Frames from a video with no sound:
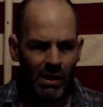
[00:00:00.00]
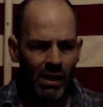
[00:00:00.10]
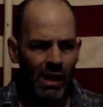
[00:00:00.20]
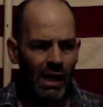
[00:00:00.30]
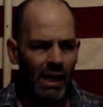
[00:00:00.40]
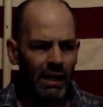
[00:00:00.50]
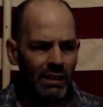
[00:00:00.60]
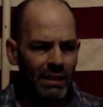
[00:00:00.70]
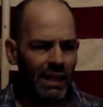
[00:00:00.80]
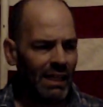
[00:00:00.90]
And
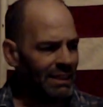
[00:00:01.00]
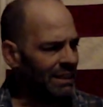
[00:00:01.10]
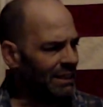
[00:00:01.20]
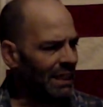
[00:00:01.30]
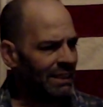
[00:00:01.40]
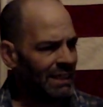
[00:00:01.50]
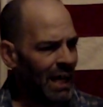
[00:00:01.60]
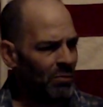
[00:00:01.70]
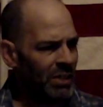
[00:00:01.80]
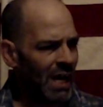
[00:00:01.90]
then I see the next guy
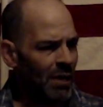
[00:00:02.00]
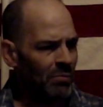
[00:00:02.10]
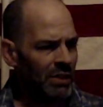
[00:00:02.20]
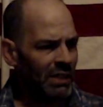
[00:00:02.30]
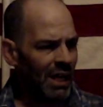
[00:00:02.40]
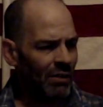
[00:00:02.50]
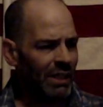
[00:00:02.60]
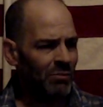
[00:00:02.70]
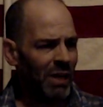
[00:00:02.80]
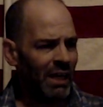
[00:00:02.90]
behind me. Now,
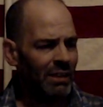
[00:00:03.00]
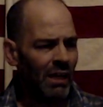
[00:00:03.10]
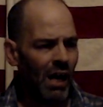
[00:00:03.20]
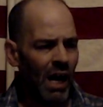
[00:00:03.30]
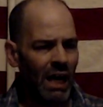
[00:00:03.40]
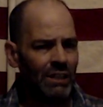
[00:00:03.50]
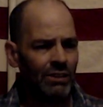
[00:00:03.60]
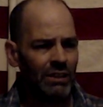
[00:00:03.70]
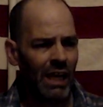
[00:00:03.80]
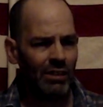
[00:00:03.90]
he made
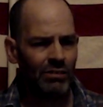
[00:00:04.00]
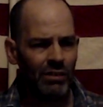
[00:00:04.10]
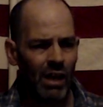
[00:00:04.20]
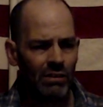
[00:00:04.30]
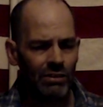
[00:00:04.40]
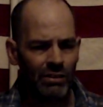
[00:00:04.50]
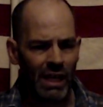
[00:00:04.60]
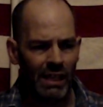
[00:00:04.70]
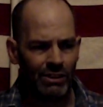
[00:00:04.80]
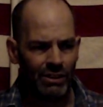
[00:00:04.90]
$100,000
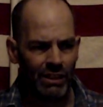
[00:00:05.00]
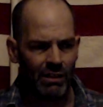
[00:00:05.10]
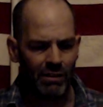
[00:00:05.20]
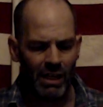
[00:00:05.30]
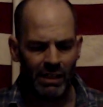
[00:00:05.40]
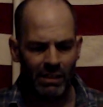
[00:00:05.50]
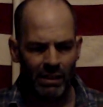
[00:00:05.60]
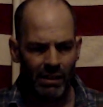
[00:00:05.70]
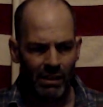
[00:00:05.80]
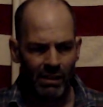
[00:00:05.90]
last year, right?
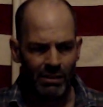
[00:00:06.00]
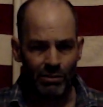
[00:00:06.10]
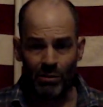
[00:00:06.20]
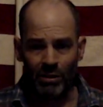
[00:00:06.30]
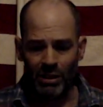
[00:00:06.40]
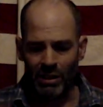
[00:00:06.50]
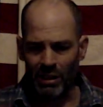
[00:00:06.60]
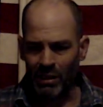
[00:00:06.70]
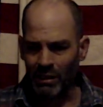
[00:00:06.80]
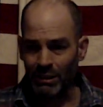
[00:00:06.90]
So
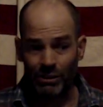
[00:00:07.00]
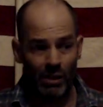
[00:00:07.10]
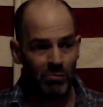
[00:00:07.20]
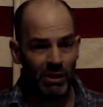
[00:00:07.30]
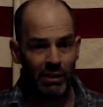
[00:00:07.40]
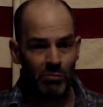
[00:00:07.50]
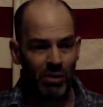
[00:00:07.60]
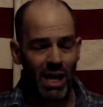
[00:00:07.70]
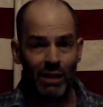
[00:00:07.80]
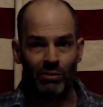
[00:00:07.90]
he should have money in the
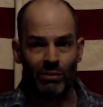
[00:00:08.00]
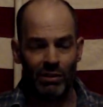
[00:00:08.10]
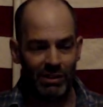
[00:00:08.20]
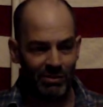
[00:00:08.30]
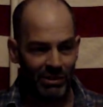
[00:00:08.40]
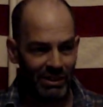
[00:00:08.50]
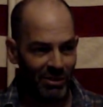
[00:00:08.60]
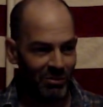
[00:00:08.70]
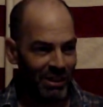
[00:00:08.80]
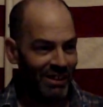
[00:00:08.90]
bank, really, you know
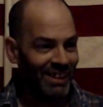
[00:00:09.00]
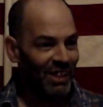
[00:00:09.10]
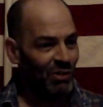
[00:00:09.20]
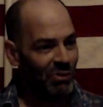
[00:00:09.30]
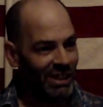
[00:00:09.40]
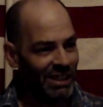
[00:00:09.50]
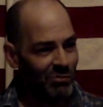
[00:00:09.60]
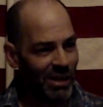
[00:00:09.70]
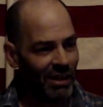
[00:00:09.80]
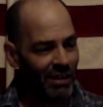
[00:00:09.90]
what I mean? But he
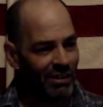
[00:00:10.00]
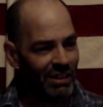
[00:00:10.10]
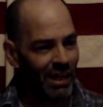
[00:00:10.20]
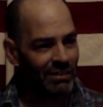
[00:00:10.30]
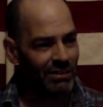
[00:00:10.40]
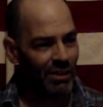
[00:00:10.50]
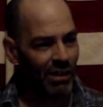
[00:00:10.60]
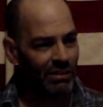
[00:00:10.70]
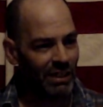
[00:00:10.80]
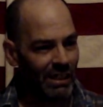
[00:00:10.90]
made
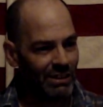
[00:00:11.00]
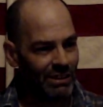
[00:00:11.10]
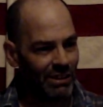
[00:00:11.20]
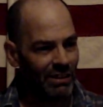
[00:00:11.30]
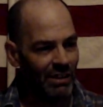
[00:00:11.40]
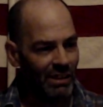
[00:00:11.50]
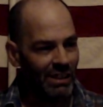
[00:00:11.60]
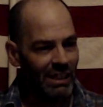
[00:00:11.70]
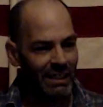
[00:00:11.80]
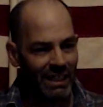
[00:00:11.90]
$100,000 last year,
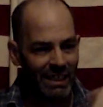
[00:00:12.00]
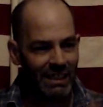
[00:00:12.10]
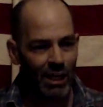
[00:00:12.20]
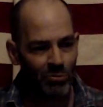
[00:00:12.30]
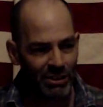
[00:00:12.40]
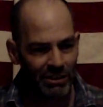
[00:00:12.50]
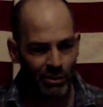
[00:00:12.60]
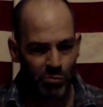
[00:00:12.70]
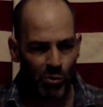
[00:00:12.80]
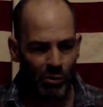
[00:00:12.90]
and then he comes into the
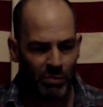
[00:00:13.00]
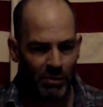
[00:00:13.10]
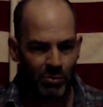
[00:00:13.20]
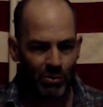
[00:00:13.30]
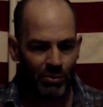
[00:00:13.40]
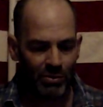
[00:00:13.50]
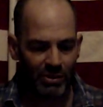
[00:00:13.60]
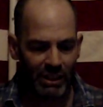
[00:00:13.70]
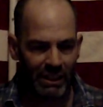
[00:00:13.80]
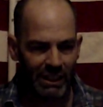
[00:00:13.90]
poor people
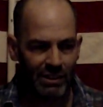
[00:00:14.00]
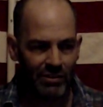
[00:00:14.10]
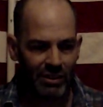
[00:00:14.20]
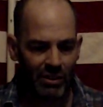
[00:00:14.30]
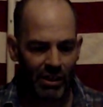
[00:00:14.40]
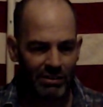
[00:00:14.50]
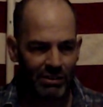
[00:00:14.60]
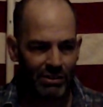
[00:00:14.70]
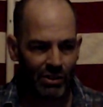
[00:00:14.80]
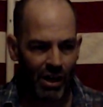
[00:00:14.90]
thingy because he lost his
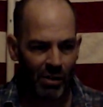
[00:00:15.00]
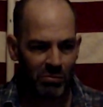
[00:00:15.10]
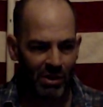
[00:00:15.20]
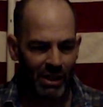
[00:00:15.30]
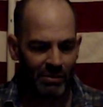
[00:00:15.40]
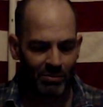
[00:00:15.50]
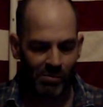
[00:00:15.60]
job, right?